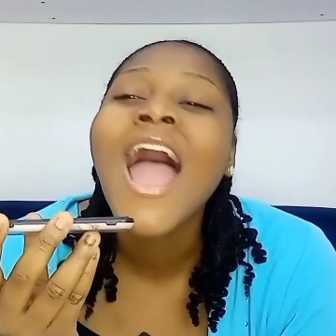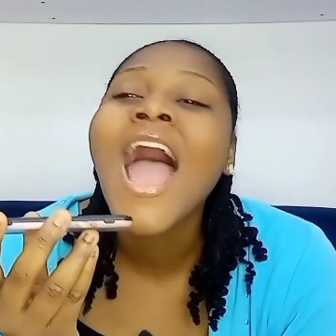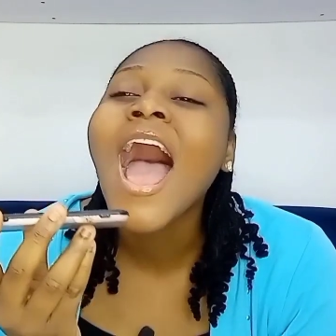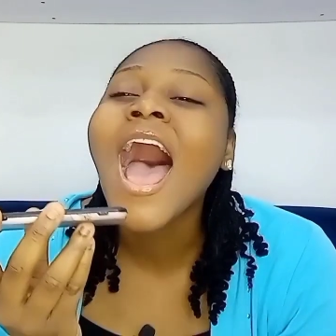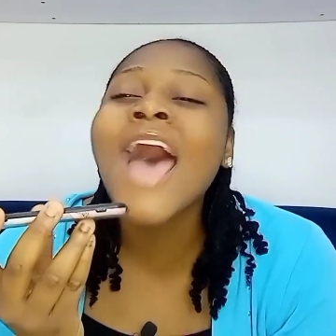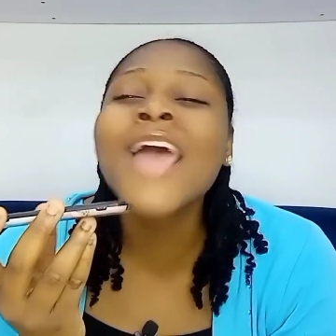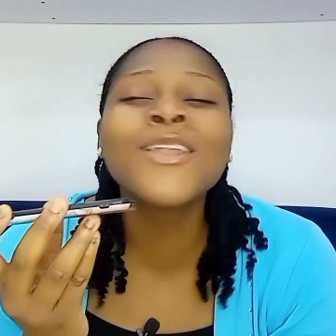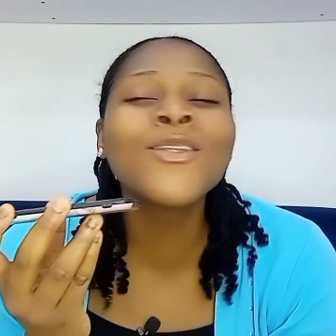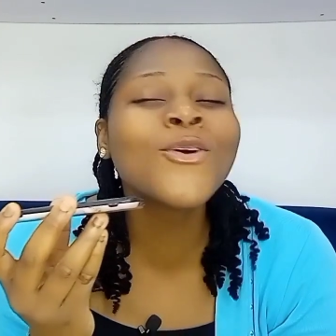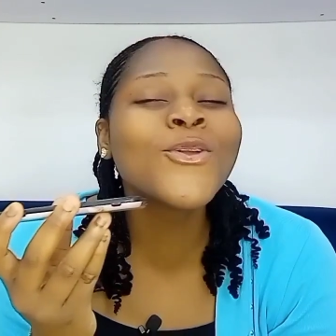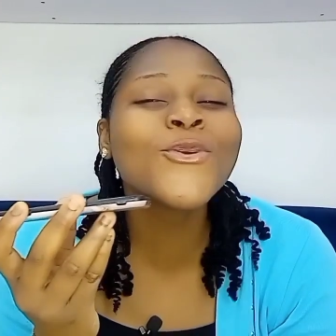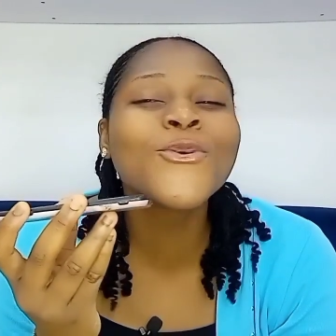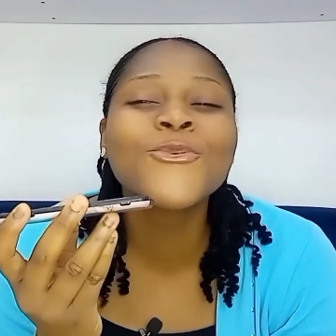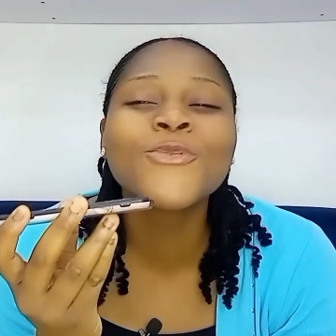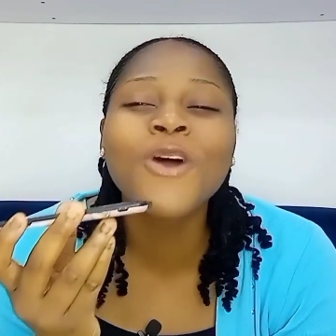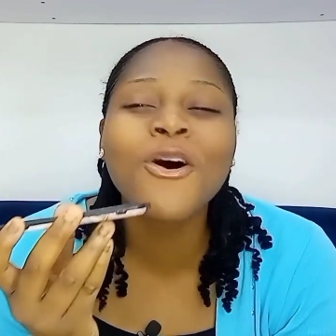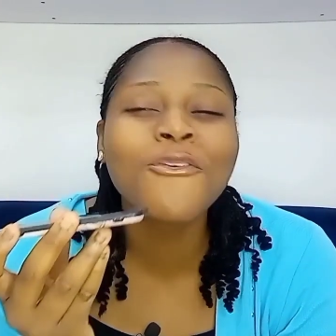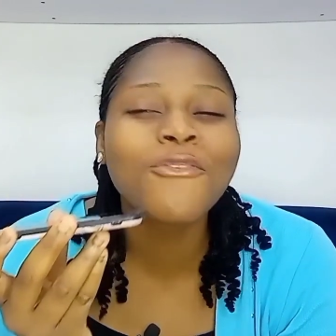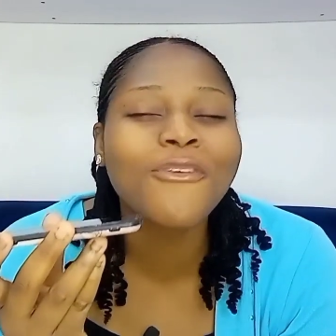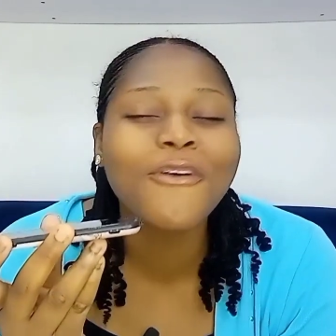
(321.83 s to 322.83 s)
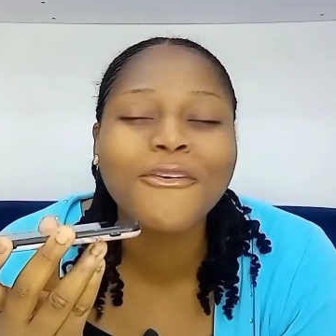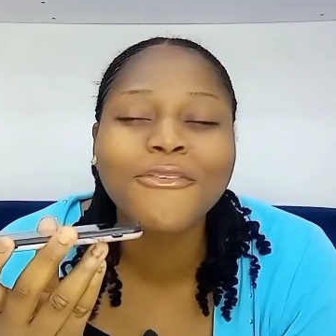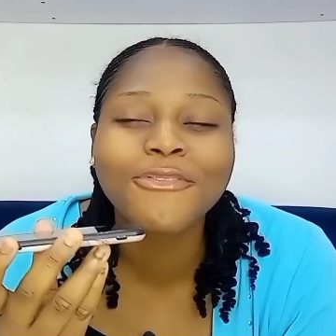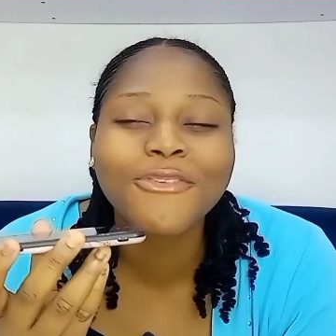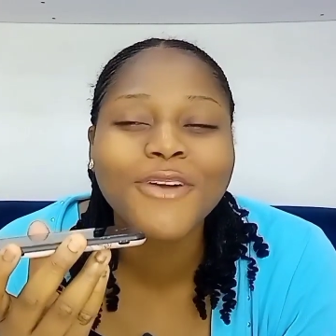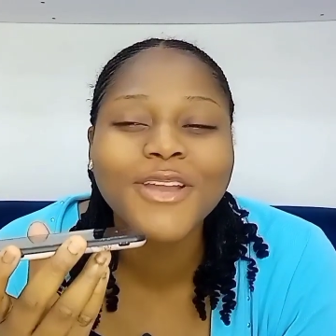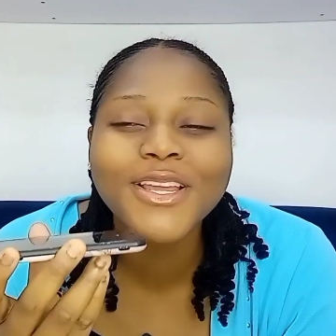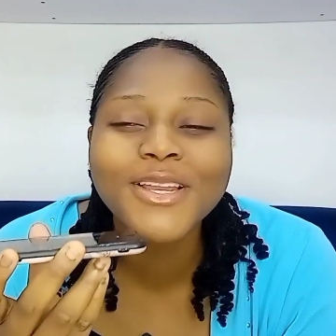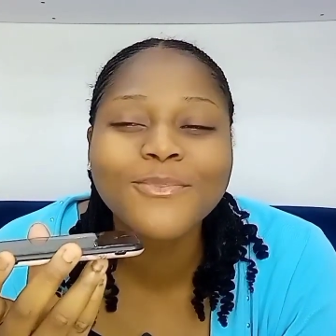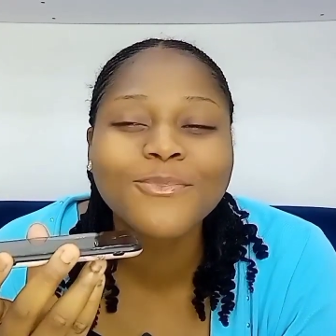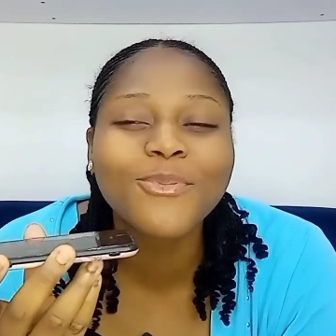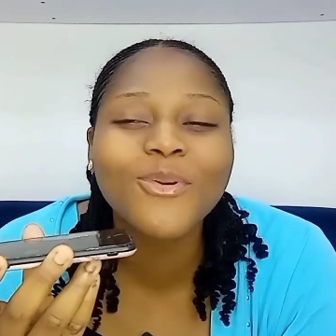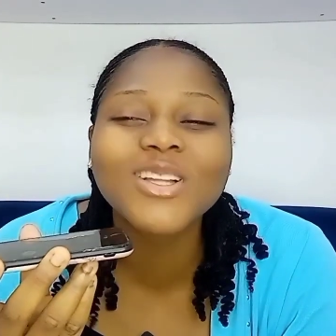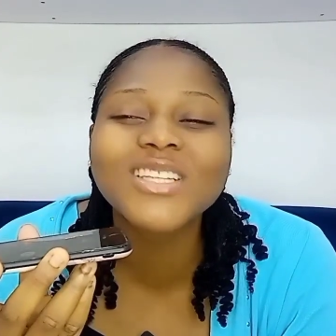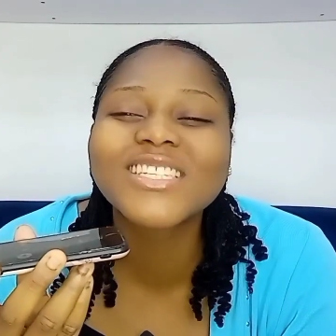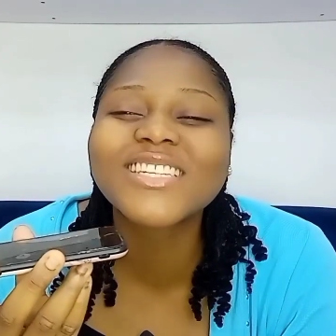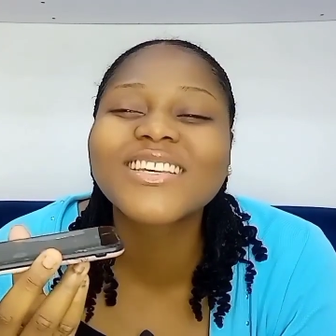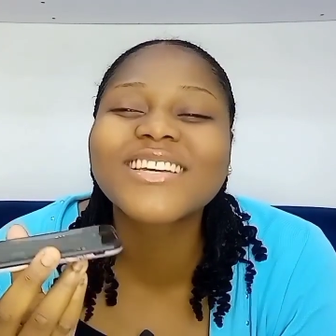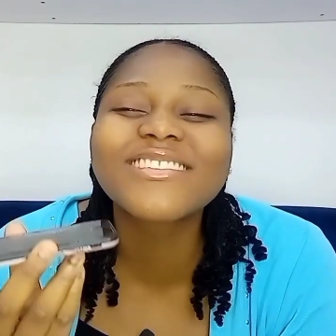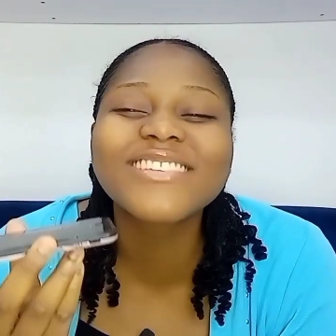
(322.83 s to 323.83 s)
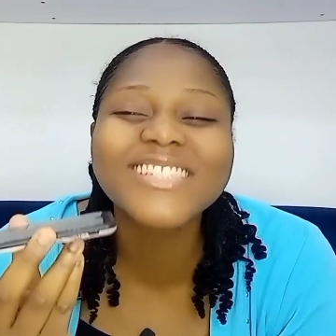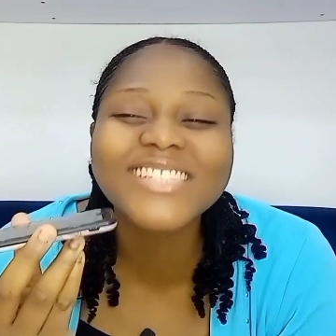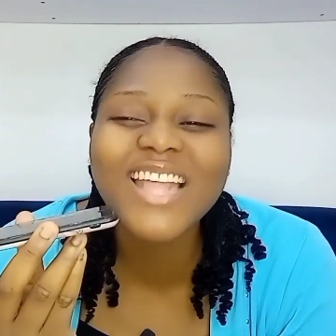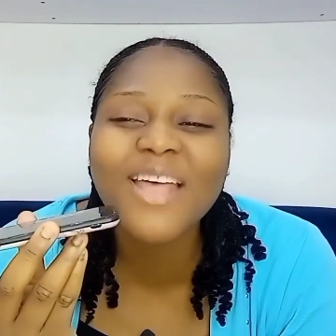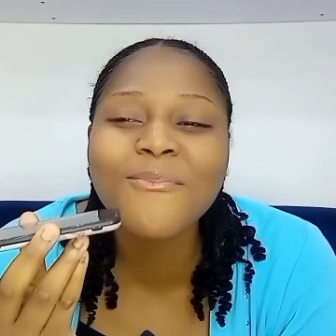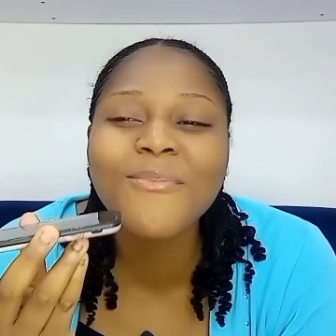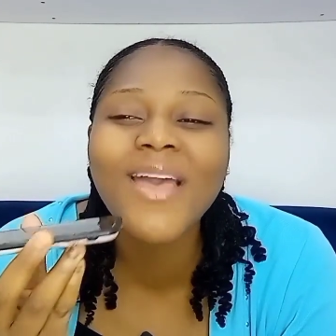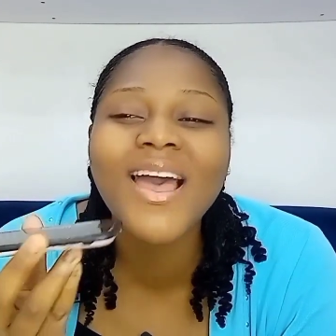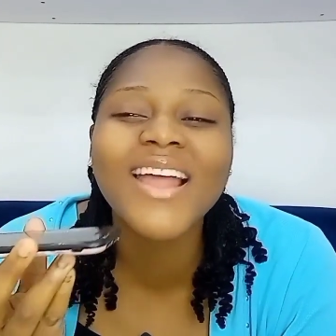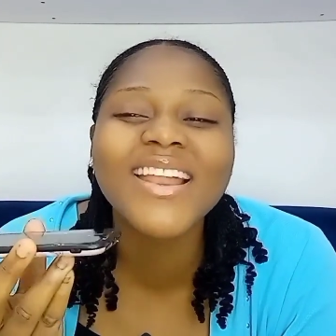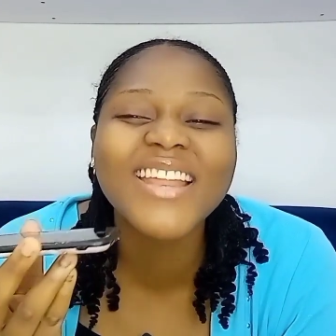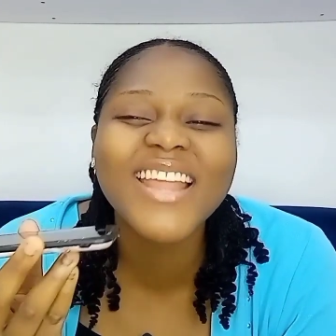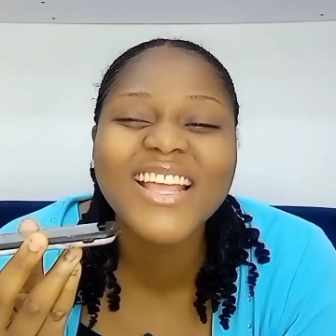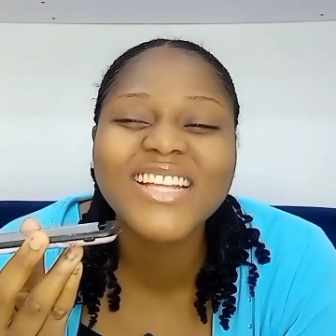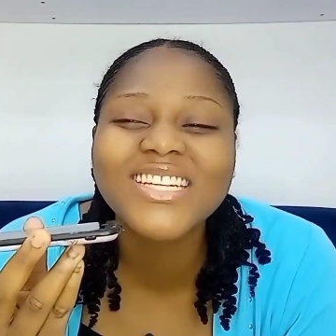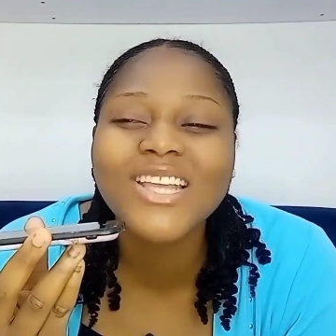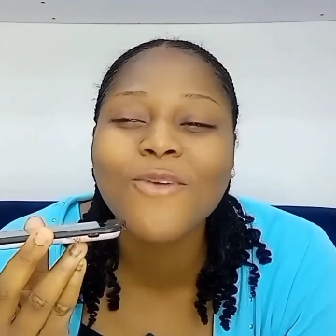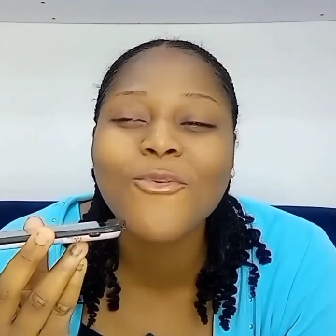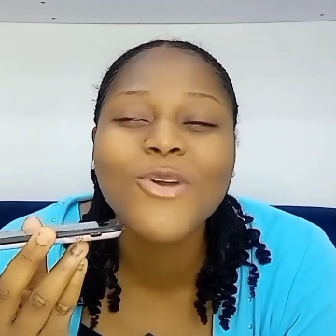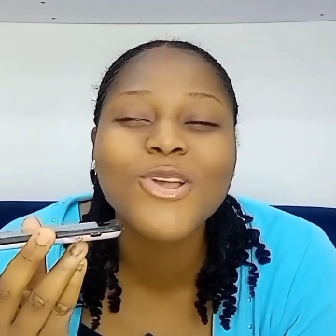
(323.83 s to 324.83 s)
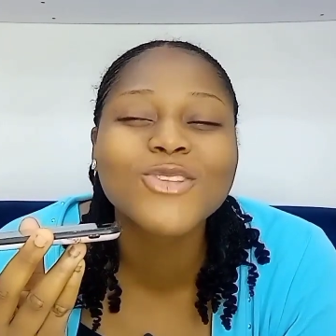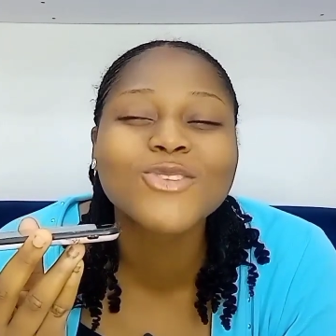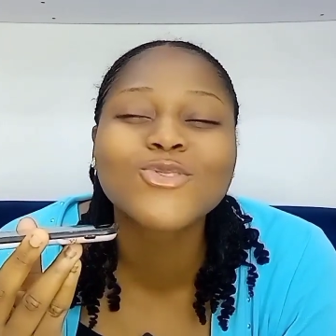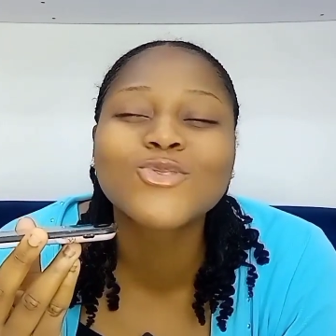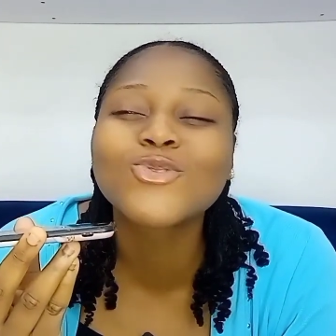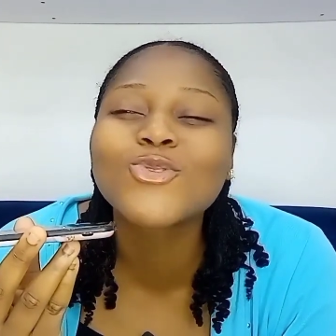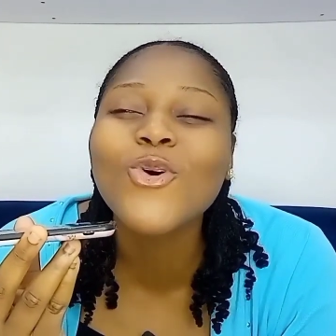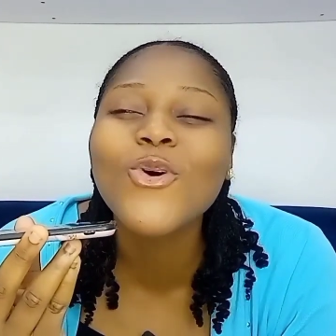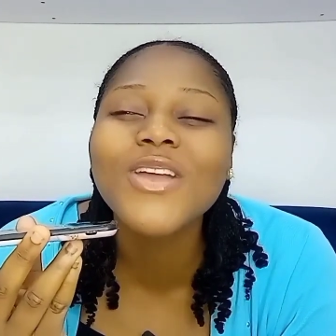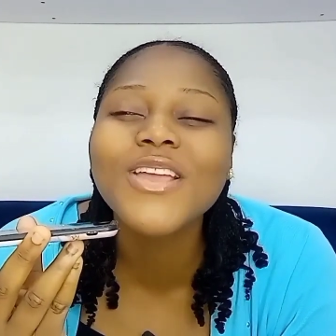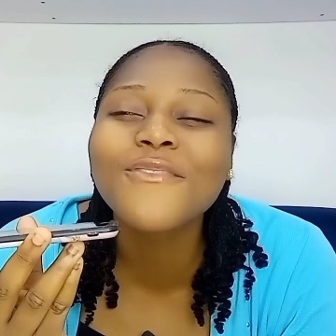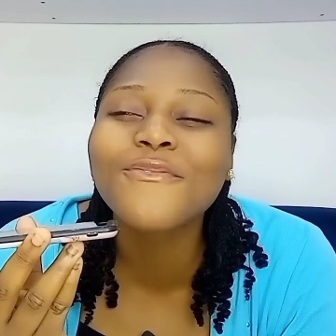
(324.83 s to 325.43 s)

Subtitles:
I know you will not fall for it, but Christabel and Neche were so.